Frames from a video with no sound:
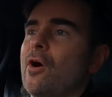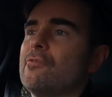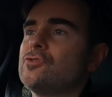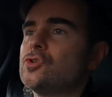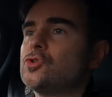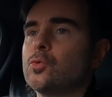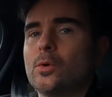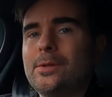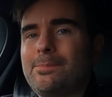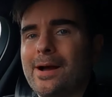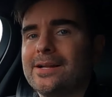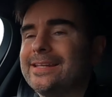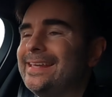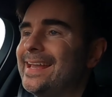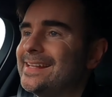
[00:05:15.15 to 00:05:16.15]

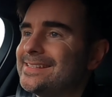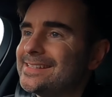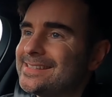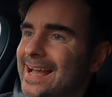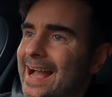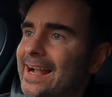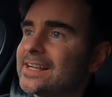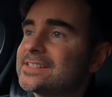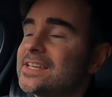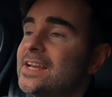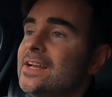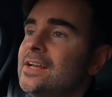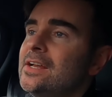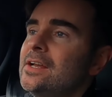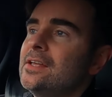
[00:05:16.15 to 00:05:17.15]
£520 a year to tax.
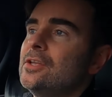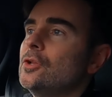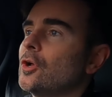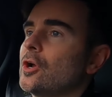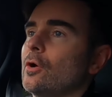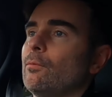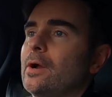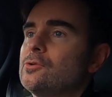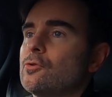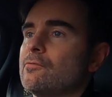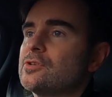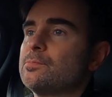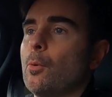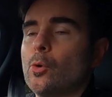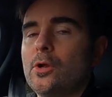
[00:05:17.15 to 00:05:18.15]
You look at Range
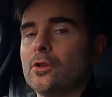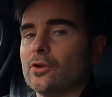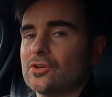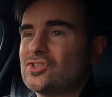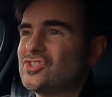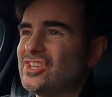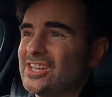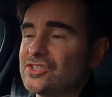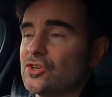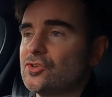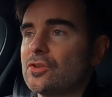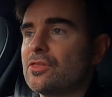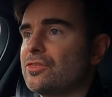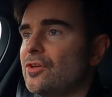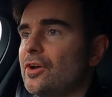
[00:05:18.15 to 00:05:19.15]
Rover Sport, you look
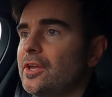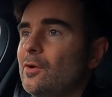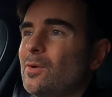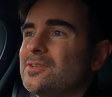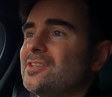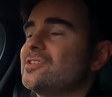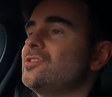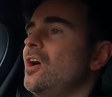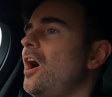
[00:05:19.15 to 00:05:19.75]
630 quid. So that's